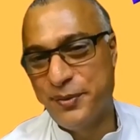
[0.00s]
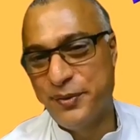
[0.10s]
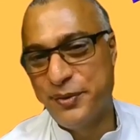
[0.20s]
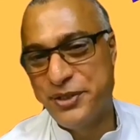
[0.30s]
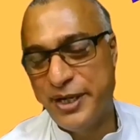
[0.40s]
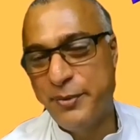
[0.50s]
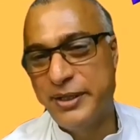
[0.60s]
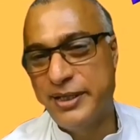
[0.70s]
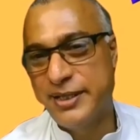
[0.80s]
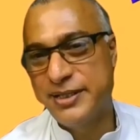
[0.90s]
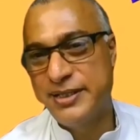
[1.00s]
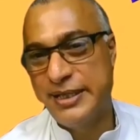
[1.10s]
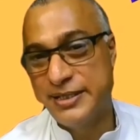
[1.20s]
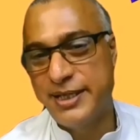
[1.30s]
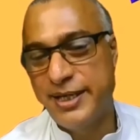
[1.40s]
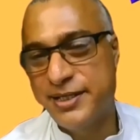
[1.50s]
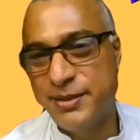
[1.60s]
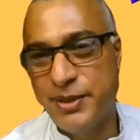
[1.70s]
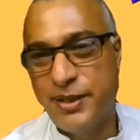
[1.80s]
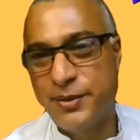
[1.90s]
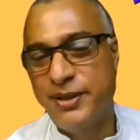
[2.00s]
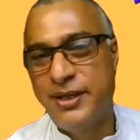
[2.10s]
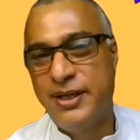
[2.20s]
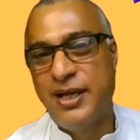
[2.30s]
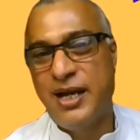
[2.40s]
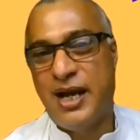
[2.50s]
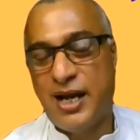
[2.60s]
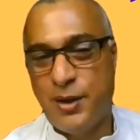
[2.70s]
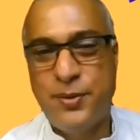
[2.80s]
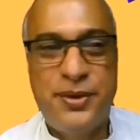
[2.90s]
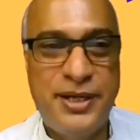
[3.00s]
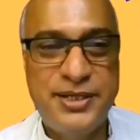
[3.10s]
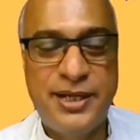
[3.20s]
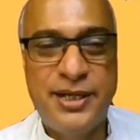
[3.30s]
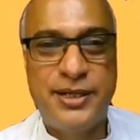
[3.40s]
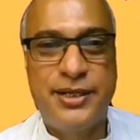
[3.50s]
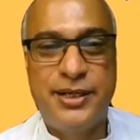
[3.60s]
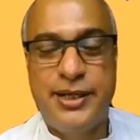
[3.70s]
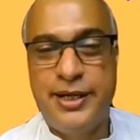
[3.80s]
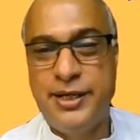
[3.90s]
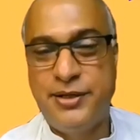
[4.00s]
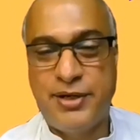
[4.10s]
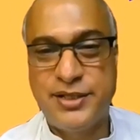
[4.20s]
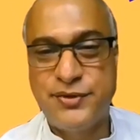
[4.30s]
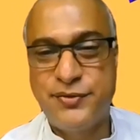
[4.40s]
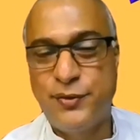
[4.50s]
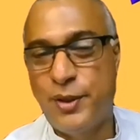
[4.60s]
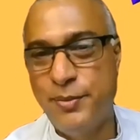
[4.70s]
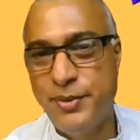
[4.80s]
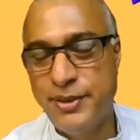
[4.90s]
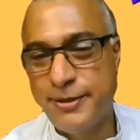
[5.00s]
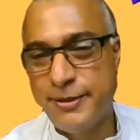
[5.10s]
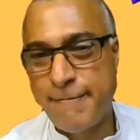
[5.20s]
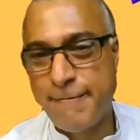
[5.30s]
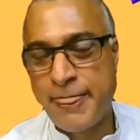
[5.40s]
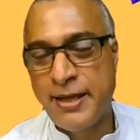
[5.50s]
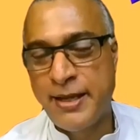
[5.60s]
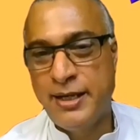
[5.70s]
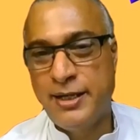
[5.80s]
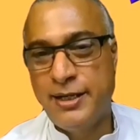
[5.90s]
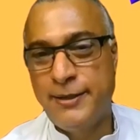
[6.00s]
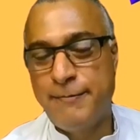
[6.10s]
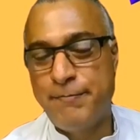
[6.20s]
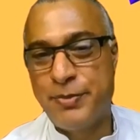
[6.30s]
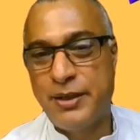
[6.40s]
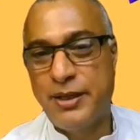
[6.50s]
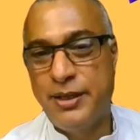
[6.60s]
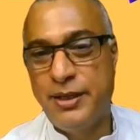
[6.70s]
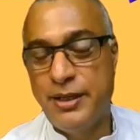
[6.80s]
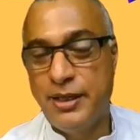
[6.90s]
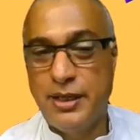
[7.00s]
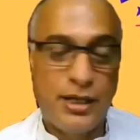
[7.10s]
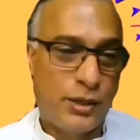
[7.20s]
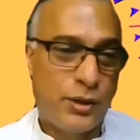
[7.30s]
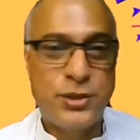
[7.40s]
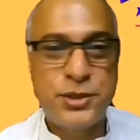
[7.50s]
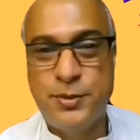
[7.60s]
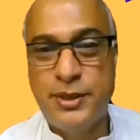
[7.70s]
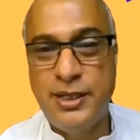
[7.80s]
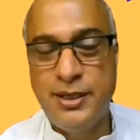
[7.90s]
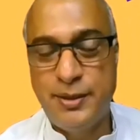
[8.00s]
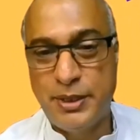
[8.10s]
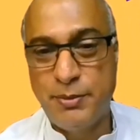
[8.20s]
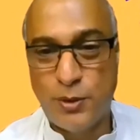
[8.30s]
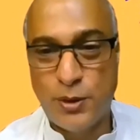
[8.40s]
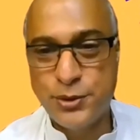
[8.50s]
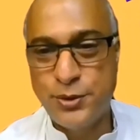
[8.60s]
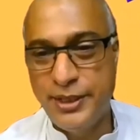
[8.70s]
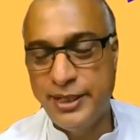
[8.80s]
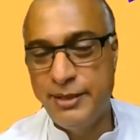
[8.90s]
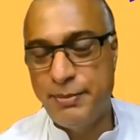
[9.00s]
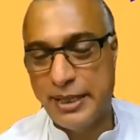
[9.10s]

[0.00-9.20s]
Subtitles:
sharing with us insights about how things are getting transformed across the world, but more so here in